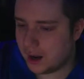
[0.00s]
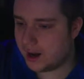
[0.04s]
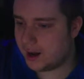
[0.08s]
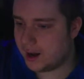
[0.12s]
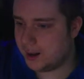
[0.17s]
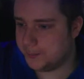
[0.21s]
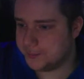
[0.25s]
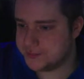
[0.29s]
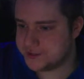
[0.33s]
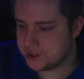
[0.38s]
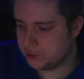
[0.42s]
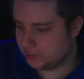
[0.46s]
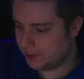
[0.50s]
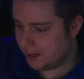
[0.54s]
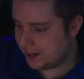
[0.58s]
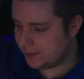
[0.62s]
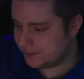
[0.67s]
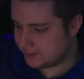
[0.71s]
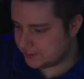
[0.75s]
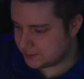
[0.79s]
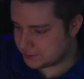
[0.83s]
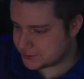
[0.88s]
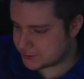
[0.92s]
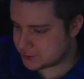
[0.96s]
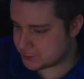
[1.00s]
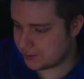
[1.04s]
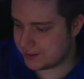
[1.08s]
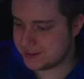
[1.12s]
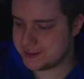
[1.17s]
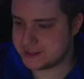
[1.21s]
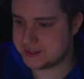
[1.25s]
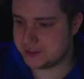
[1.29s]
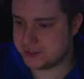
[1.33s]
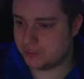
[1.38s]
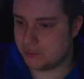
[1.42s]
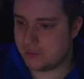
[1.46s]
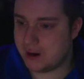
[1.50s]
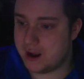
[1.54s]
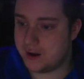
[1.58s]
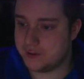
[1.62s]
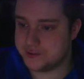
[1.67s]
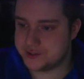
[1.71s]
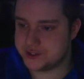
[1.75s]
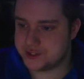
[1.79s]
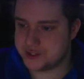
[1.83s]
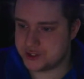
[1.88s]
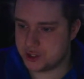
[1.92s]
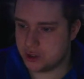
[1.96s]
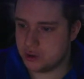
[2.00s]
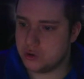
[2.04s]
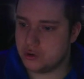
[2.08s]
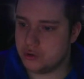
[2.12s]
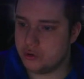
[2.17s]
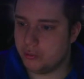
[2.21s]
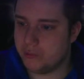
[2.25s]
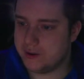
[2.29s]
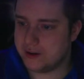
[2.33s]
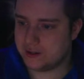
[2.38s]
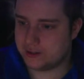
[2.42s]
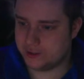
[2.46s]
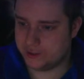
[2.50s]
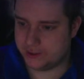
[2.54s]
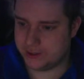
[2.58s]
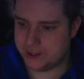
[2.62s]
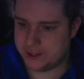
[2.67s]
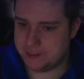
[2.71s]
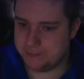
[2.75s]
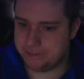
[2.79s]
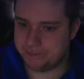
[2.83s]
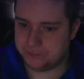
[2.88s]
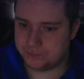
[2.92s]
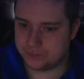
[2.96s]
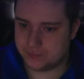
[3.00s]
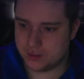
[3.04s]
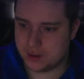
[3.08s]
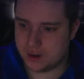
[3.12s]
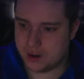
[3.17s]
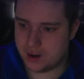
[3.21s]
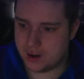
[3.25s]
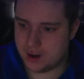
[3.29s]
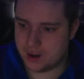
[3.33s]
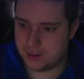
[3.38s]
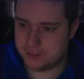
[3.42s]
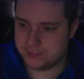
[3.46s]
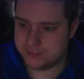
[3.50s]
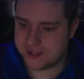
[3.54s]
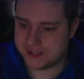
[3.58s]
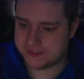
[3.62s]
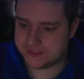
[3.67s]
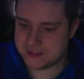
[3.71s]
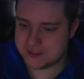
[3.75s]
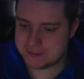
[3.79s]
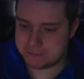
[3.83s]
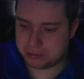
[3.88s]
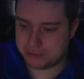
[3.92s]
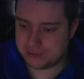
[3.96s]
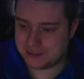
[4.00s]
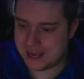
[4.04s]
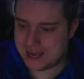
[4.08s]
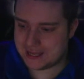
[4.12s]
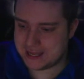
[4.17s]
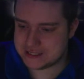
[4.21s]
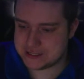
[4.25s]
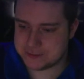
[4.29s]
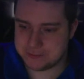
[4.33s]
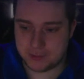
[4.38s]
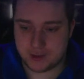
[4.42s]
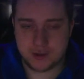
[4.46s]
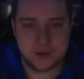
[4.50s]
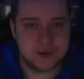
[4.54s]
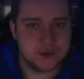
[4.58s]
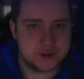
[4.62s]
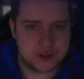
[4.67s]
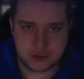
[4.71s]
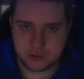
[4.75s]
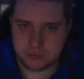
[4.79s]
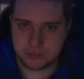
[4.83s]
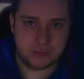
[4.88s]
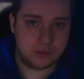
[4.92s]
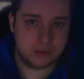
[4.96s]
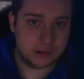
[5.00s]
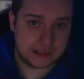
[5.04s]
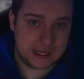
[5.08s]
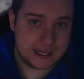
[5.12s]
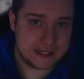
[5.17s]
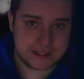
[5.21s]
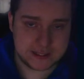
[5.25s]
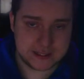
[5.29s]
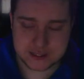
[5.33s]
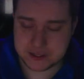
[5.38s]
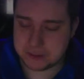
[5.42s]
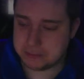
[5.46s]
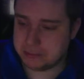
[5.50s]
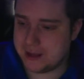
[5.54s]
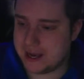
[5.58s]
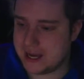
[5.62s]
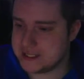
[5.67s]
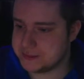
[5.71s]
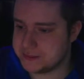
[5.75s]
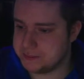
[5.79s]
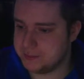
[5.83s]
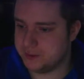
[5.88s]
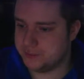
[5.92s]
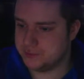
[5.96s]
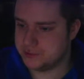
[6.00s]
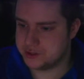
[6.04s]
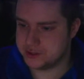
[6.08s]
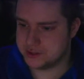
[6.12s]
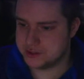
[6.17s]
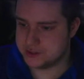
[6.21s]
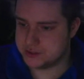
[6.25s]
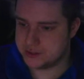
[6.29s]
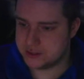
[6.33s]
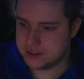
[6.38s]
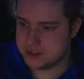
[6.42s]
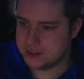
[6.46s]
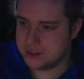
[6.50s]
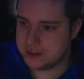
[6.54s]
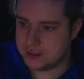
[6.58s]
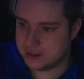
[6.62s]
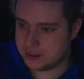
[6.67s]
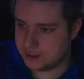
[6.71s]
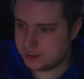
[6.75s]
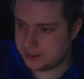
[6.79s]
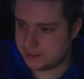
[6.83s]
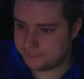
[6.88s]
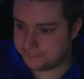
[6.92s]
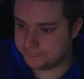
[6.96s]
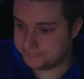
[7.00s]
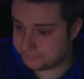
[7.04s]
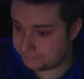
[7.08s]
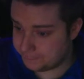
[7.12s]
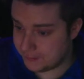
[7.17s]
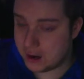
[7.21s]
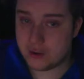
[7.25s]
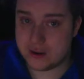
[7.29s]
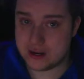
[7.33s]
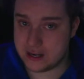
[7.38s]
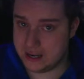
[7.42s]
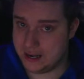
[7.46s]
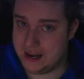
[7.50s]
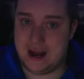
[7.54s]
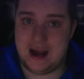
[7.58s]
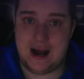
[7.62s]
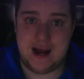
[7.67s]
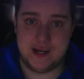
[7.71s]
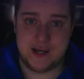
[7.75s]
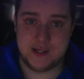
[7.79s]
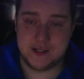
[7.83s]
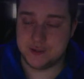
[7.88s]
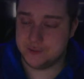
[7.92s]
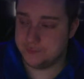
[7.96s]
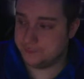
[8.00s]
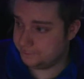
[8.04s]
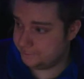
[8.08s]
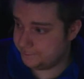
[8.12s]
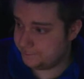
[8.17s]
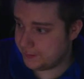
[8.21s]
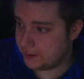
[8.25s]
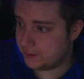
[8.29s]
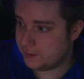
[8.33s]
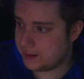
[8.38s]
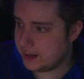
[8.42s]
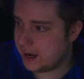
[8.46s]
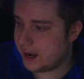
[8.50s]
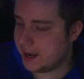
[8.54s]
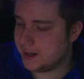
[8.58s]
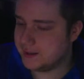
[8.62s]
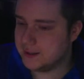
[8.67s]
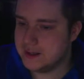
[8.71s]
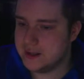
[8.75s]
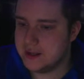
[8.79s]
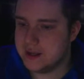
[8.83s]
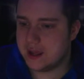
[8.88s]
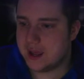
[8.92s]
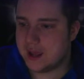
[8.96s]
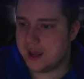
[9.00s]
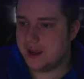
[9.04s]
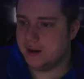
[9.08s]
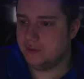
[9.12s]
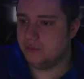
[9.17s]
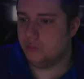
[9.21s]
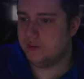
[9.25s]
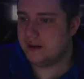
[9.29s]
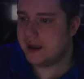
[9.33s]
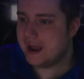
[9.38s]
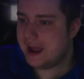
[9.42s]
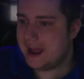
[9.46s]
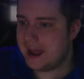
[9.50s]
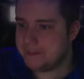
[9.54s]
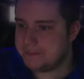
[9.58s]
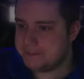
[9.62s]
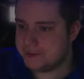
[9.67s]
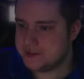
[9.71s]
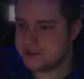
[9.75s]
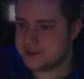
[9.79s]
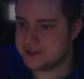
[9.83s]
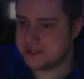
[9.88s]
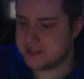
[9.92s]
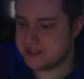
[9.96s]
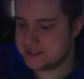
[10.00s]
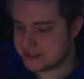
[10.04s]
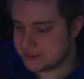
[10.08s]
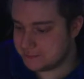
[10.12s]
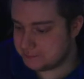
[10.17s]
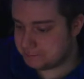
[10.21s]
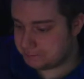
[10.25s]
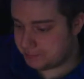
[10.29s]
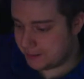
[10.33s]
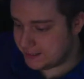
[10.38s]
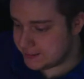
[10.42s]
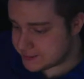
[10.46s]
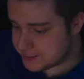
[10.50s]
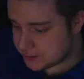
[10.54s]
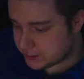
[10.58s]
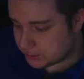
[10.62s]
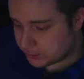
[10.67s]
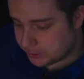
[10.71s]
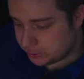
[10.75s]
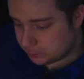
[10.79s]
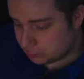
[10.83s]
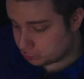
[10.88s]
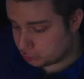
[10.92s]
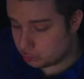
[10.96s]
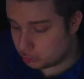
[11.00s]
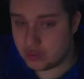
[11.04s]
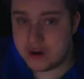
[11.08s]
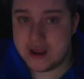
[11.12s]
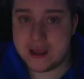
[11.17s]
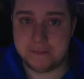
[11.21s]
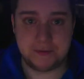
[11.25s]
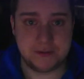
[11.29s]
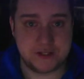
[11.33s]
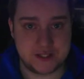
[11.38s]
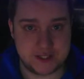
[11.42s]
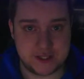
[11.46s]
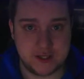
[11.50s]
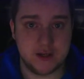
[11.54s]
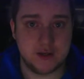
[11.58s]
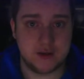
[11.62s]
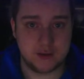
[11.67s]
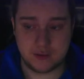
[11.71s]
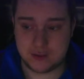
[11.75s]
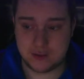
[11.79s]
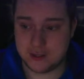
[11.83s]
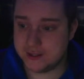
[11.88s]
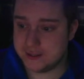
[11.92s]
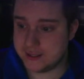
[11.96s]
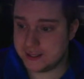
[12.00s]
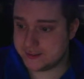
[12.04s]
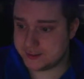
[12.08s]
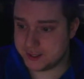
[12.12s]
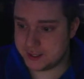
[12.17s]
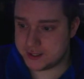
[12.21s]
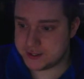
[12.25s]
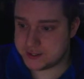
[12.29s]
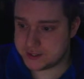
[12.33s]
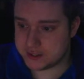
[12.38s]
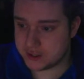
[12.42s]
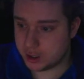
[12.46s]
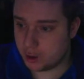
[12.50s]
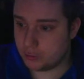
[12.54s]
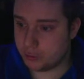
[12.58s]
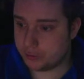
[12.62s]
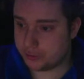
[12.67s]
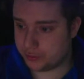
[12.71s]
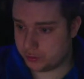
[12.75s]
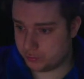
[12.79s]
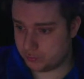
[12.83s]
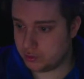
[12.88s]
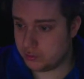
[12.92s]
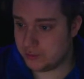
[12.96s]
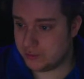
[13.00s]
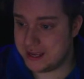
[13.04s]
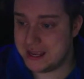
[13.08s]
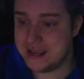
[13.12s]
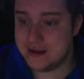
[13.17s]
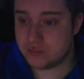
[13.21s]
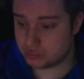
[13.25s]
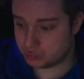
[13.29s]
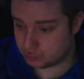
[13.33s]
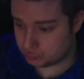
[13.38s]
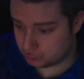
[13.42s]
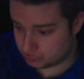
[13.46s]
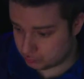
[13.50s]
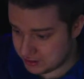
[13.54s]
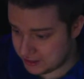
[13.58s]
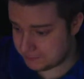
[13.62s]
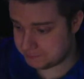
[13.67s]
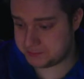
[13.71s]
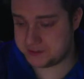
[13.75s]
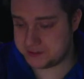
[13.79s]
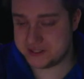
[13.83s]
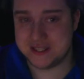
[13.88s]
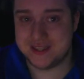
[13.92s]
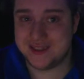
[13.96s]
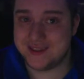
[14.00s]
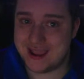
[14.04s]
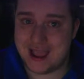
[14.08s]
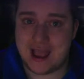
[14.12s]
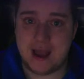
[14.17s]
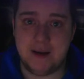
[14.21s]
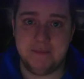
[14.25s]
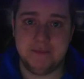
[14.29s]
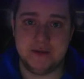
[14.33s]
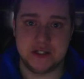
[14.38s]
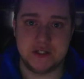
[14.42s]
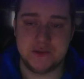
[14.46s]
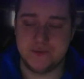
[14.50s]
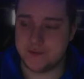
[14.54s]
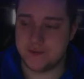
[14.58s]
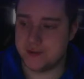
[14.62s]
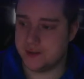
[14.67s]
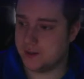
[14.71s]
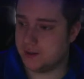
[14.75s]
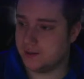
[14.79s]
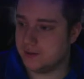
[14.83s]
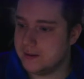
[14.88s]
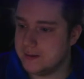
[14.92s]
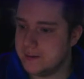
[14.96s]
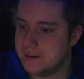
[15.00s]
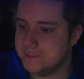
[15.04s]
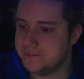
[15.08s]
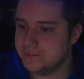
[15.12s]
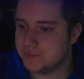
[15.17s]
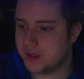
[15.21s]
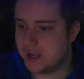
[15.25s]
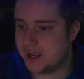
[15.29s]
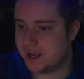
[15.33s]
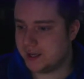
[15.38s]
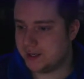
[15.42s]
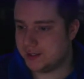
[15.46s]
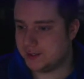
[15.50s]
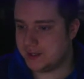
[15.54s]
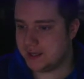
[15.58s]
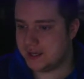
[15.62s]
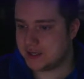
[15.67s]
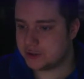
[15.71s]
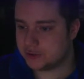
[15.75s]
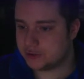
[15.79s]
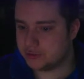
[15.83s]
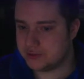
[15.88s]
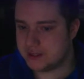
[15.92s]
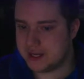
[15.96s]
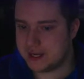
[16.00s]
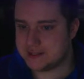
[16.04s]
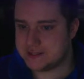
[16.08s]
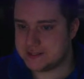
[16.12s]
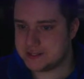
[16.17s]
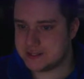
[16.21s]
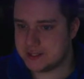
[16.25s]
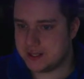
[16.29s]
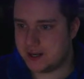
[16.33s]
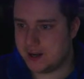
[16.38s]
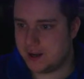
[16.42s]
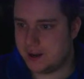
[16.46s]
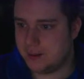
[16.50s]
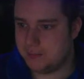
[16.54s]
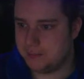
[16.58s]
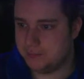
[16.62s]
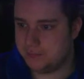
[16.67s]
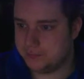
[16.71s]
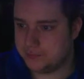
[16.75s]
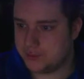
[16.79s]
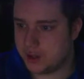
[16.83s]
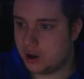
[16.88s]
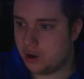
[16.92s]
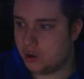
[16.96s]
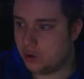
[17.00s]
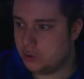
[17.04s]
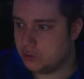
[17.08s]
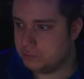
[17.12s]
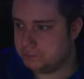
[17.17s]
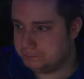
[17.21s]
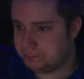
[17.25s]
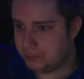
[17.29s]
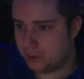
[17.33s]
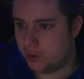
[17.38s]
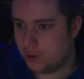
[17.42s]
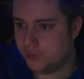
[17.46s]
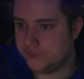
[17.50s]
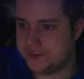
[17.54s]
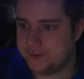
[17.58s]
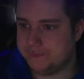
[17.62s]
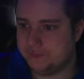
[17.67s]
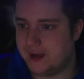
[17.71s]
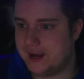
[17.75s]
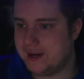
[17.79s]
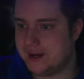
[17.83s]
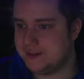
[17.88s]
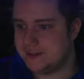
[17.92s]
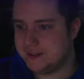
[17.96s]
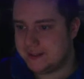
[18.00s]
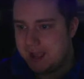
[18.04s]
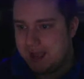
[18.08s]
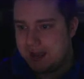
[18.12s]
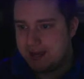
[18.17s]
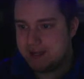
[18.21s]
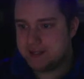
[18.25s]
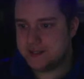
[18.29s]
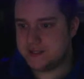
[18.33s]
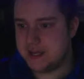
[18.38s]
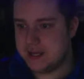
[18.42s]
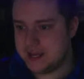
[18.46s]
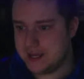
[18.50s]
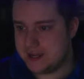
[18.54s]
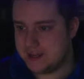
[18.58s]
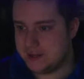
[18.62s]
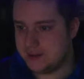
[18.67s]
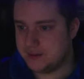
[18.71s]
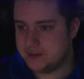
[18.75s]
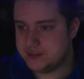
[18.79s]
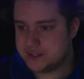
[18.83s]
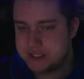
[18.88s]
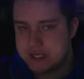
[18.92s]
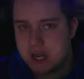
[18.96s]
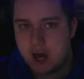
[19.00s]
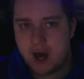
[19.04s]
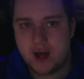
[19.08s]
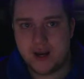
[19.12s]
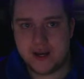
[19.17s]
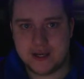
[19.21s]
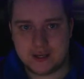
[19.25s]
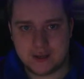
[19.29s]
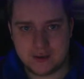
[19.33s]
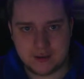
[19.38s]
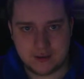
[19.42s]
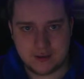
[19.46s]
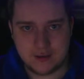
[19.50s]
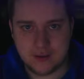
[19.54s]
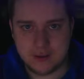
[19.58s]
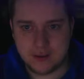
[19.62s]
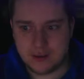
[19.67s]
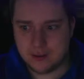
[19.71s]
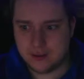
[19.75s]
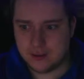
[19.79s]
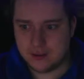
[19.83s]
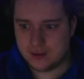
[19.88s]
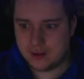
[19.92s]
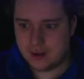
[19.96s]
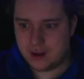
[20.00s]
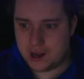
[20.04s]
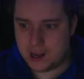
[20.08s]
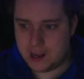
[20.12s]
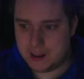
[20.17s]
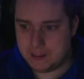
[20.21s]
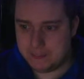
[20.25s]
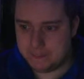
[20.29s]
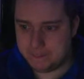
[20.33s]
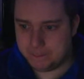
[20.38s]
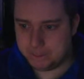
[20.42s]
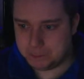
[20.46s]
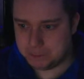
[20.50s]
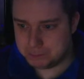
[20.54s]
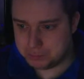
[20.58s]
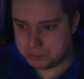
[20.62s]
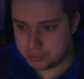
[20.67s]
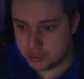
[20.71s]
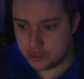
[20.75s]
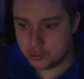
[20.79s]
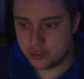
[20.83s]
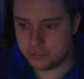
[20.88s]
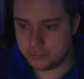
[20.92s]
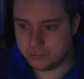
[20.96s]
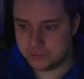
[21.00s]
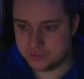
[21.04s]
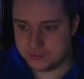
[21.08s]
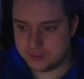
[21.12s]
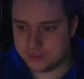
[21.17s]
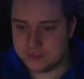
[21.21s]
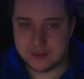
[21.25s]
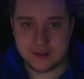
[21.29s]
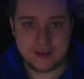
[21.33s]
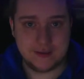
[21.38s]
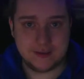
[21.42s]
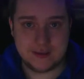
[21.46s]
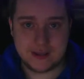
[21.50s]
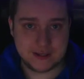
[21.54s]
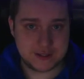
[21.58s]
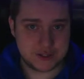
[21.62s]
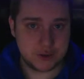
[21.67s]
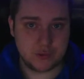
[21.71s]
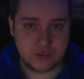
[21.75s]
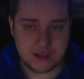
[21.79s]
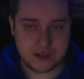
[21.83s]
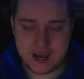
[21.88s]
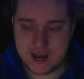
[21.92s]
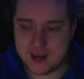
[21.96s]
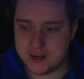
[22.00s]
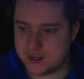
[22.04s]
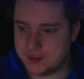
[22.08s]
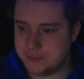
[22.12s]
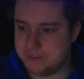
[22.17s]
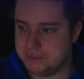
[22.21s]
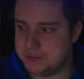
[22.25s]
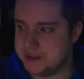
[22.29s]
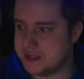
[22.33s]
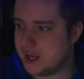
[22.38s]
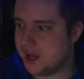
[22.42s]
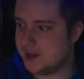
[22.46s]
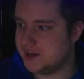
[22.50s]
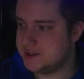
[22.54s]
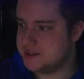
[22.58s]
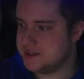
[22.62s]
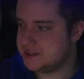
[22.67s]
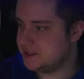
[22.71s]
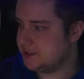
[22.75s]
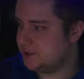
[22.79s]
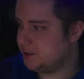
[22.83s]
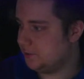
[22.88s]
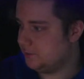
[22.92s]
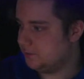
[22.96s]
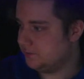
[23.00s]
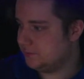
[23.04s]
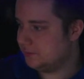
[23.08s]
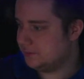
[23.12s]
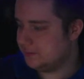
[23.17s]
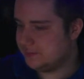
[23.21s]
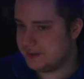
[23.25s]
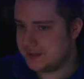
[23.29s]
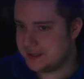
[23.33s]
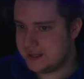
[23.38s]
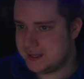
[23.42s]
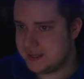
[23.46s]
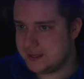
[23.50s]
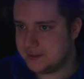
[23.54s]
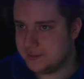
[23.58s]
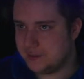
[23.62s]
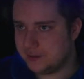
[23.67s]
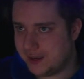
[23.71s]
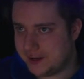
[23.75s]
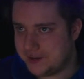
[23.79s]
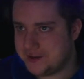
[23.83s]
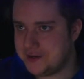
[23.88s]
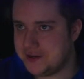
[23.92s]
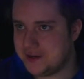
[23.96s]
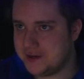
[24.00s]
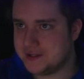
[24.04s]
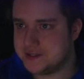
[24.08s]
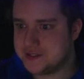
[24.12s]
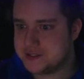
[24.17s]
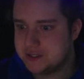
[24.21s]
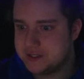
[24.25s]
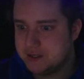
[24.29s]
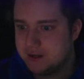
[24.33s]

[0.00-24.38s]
So lightning strikes the ground so quickly that the plasma. So lightning is a plasma, which is very hot, very hot. And what happens is it basically rips. It doesn't go through. It rips the atmosphere. And it creates, the whole bolt of lightning has a sonic boom that's created because, the lightning is,